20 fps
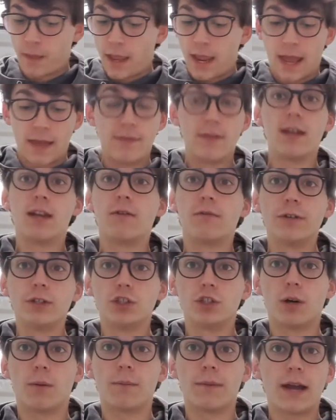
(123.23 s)
And then if we
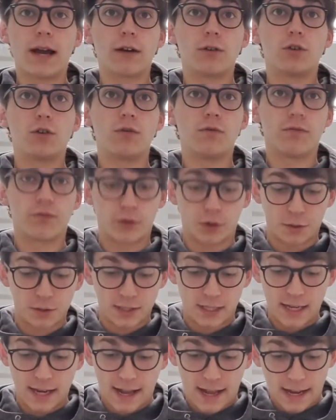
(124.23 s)
jump down to
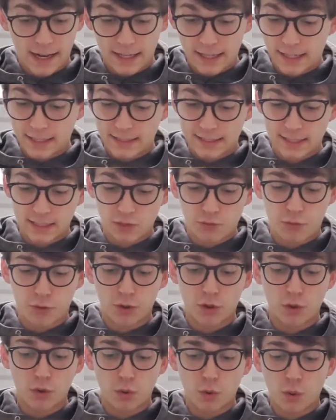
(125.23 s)
verse 9, it says, For
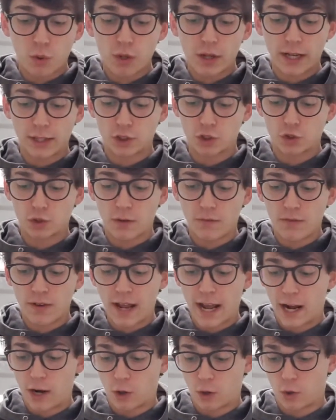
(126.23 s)
the Lord has driven
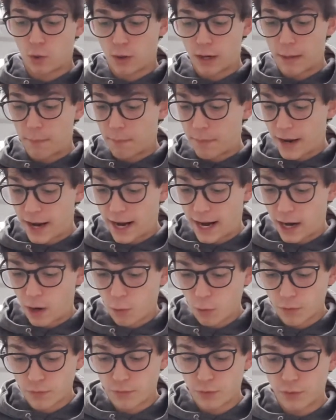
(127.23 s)
out great
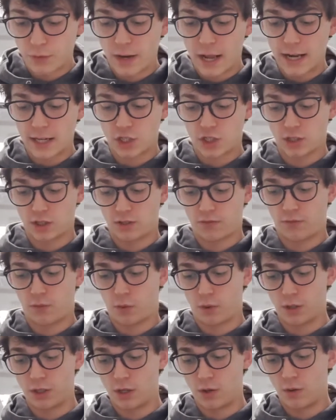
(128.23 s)
powerful nations
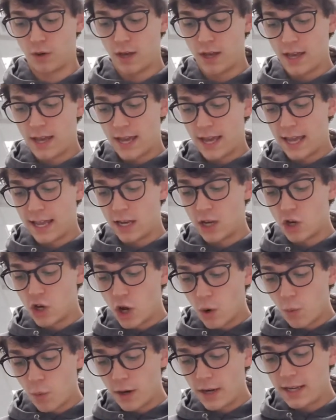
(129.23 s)
for you, and
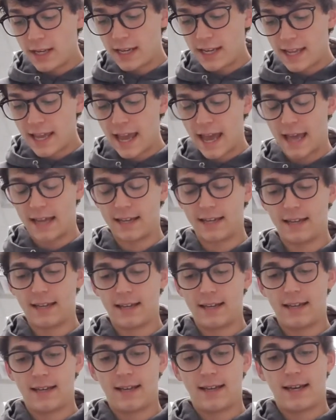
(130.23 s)
no one yet
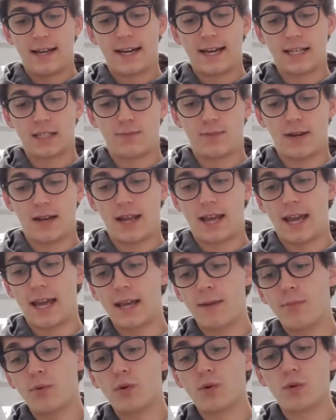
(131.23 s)
has been
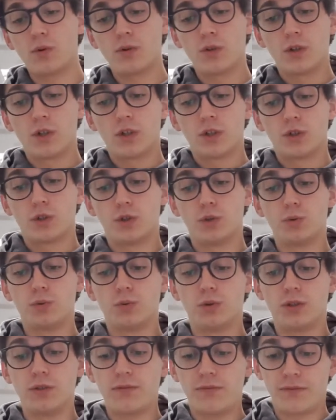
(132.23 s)
able to
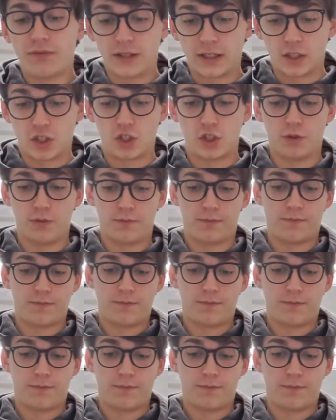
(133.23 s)
defeat you.